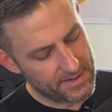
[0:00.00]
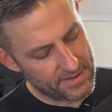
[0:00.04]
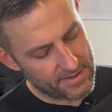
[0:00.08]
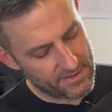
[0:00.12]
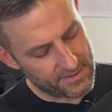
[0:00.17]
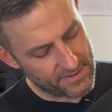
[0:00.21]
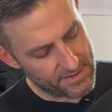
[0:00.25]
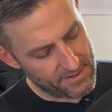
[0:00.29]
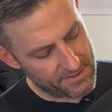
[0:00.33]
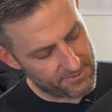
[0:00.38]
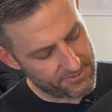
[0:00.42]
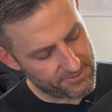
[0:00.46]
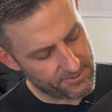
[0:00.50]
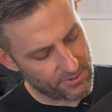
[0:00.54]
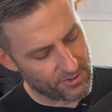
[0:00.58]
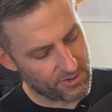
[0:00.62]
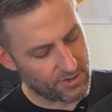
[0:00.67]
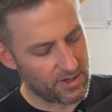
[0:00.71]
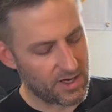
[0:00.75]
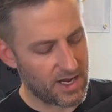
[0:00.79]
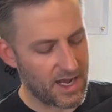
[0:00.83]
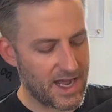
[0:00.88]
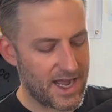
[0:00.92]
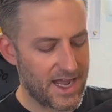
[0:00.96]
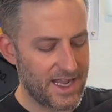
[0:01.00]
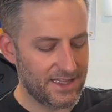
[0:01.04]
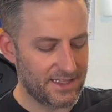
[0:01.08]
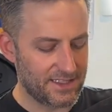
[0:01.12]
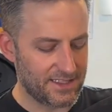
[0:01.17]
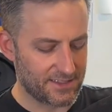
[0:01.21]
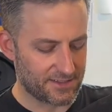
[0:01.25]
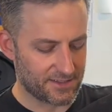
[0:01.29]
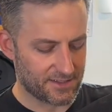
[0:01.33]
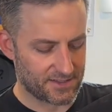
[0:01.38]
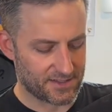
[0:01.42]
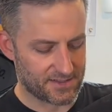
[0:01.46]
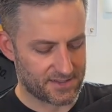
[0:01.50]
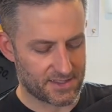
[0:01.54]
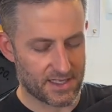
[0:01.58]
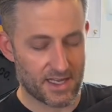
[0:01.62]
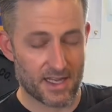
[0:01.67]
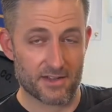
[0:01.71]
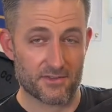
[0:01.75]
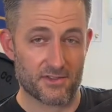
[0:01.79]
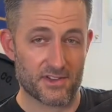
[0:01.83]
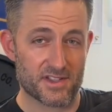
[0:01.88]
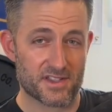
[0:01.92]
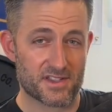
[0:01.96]
Therefore, I lean on the side
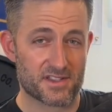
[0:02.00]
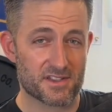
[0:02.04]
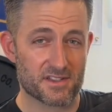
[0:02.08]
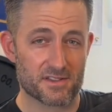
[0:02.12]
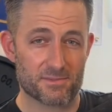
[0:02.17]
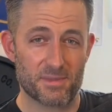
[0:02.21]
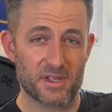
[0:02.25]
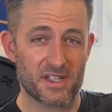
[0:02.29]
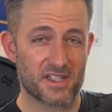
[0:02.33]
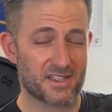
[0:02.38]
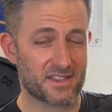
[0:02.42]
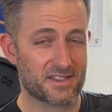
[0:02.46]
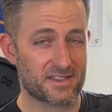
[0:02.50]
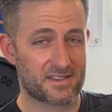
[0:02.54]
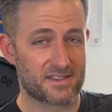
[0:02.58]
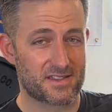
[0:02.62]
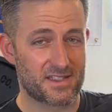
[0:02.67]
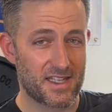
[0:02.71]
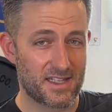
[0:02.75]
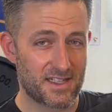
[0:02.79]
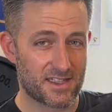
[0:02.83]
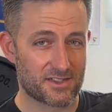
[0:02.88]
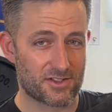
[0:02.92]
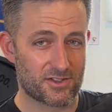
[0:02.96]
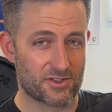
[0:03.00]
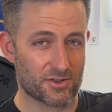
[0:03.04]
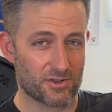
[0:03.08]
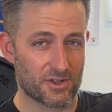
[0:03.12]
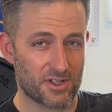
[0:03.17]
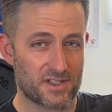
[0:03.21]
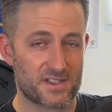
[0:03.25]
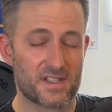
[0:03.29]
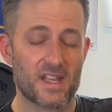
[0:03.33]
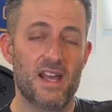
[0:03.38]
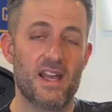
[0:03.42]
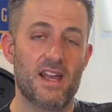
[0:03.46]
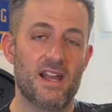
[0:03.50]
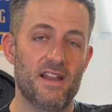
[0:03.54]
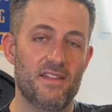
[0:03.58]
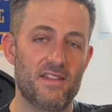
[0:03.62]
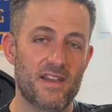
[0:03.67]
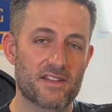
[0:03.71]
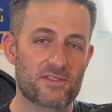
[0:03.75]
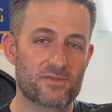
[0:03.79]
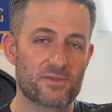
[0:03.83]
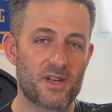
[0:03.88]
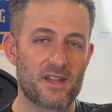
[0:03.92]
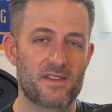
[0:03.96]
of this just being an aesthetic choice, and
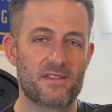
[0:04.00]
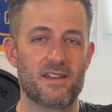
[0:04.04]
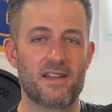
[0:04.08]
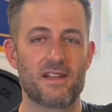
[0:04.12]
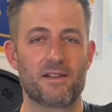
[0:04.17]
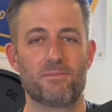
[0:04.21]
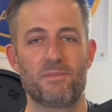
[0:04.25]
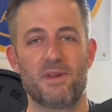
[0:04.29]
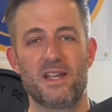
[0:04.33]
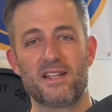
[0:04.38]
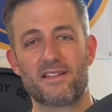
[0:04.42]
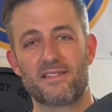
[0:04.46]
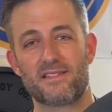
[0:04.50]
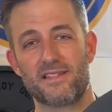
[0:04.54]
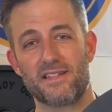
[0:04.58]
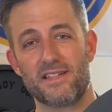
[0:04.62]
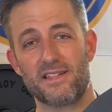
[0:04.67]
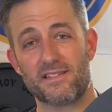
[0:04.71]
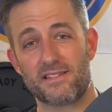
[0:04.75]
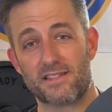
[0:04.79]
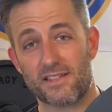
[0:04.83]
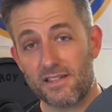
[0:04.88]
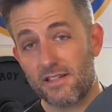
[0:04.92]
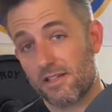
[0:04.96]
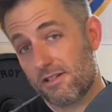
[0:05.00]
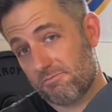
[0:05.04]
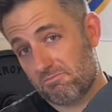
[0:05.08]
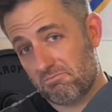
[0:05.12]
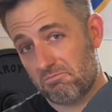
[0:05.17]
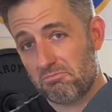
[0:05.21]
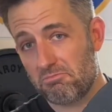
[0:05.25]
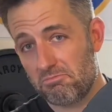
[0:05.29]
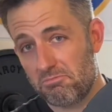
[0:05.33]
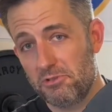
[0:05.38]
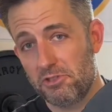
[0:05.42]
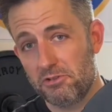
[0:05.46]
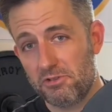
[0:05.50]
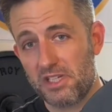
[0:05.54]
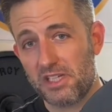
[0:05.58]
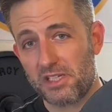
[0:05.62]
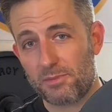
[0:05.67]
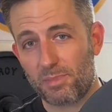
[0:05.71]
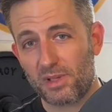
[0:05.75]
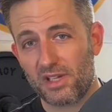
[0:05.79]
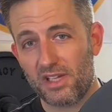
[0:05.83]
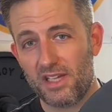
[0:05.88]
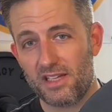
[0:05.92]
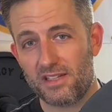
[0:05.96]
that's what I think makes these unique
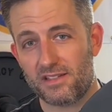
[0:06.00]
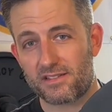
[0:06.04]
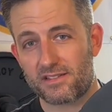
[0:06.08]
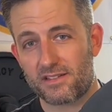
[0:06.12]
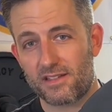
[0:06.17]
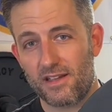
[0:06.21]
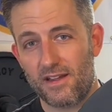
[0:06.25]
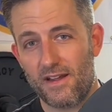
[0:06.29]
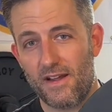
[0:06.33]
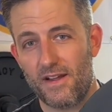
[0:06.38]
plates.